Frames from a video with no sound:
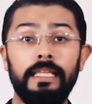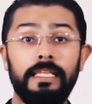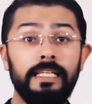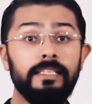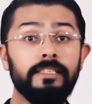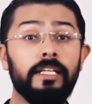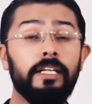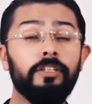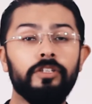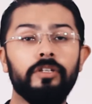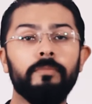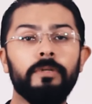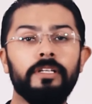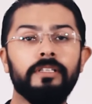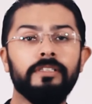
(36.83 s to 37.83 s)
These
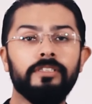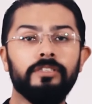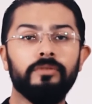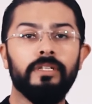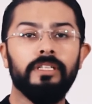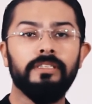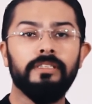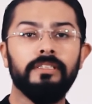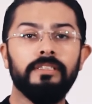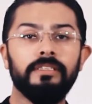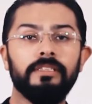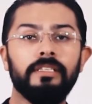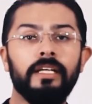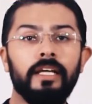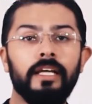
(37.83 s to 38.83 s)
intermittent
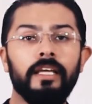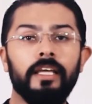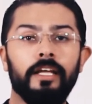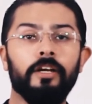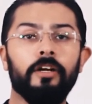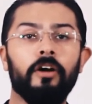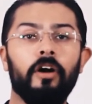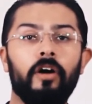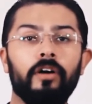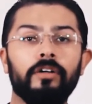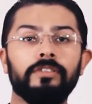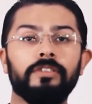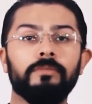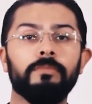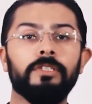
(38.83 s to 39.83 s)
stresses can
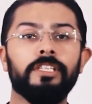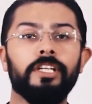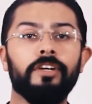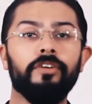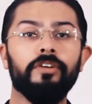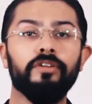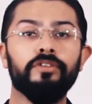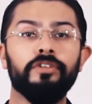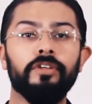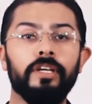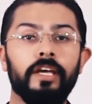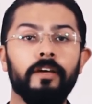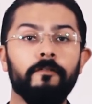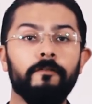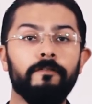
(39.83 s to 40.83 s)
cause the material to
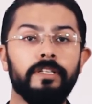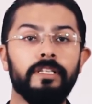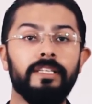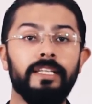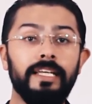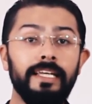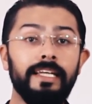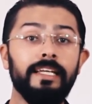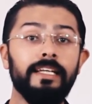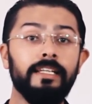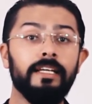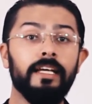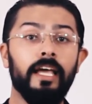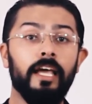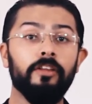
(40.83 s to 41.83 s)
get
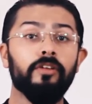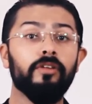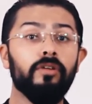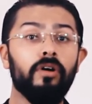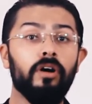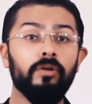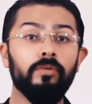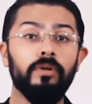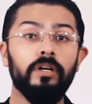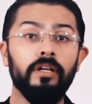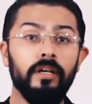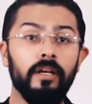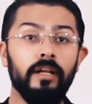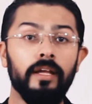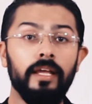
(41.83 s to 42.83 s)
fatigued in the long
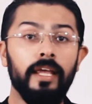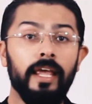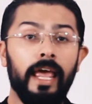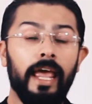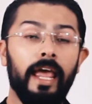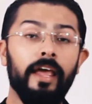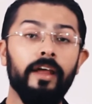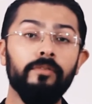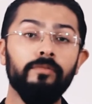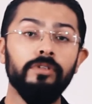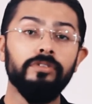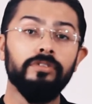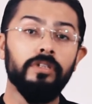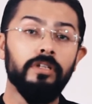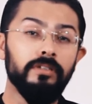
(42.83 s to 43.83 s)
run and
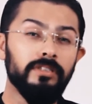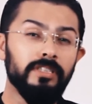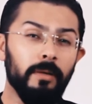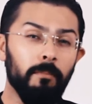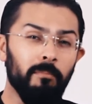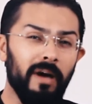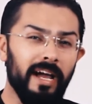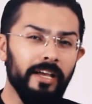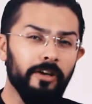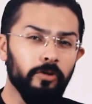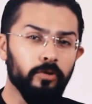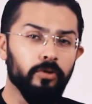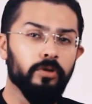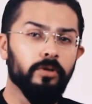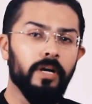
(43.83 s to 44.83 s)
results in
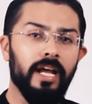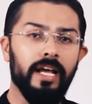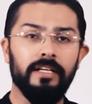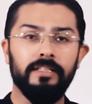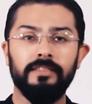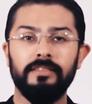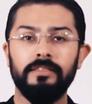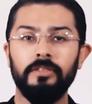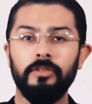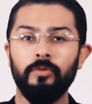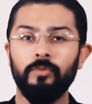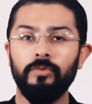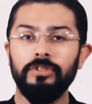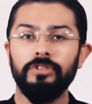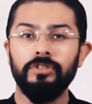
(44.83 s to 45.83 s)
micro cracks,
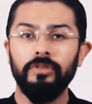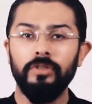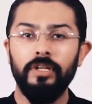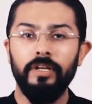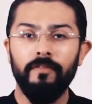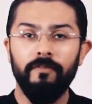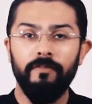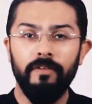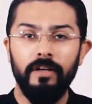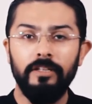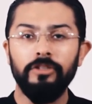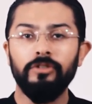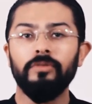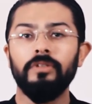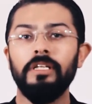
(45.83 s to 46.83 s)
which could
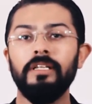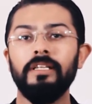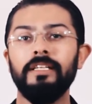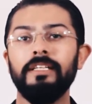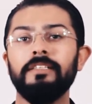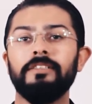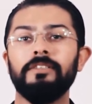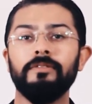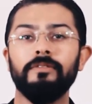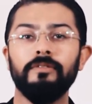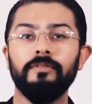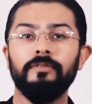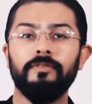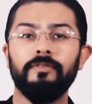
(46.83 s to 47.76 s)
eventually lead to